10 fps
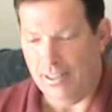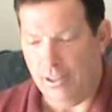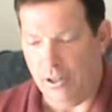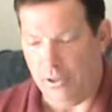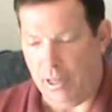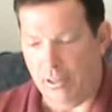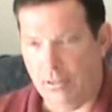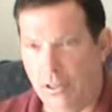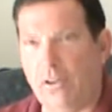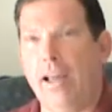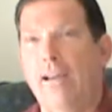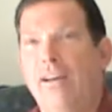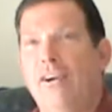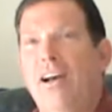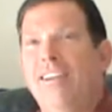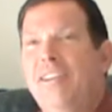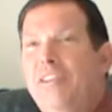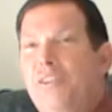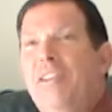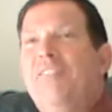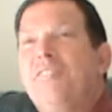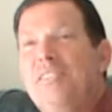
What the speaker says: Are you done? Okay. Well, so these are the